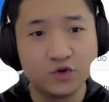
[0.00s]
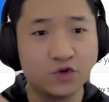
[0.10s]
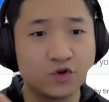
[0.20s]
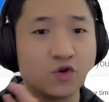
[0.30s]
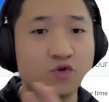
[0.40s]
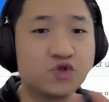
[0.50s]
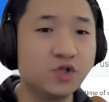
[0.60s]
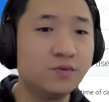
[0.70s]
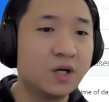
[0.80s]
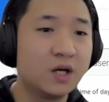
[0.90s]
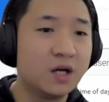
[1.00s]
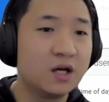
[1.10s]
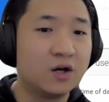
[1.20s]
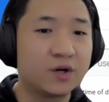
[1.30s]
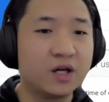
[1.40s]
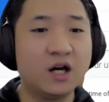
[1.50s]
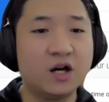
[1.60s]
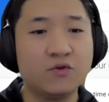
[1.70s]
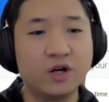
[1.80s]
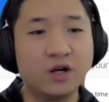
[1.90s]
go through. Okay,
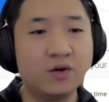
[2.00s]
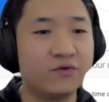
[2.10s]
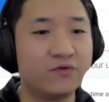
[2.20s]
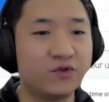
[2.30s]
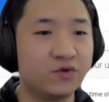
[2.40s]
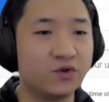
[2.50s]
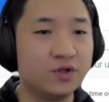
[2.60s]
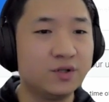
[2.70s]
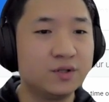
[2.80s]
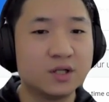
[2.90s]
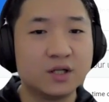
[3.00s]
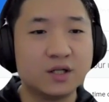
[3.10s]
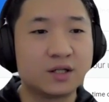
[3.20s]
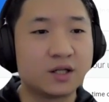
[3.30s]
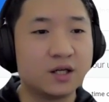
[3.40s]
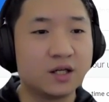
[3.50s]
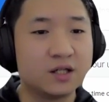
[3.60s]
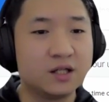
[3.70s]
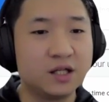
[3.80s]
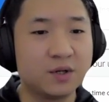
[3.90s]
however, if you don't, okay,
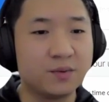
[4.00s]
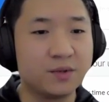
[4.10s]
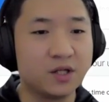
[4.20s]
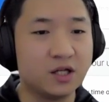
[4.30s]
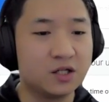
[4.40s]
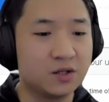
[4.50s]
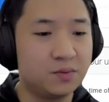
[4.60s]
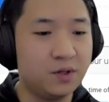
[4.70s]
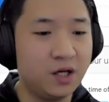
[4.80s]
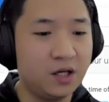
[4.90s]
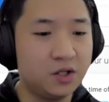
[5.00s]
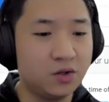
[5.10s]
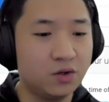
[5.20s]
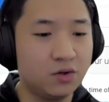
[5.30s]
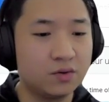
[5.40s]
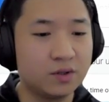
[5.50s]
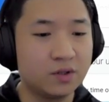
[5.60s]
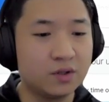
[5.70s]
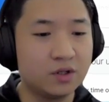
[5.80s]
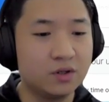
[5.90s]
this might be the interface. So
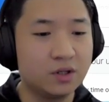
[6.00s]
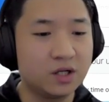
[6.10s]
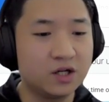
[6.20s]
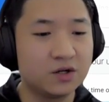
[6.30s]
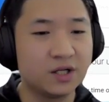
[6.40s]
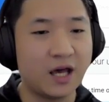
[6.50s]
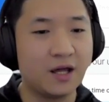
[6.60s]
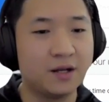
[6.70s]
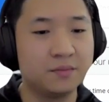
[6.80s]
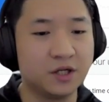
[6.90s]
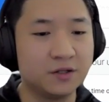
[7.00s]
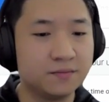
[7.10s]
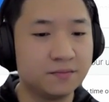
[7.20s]
you click on the admin,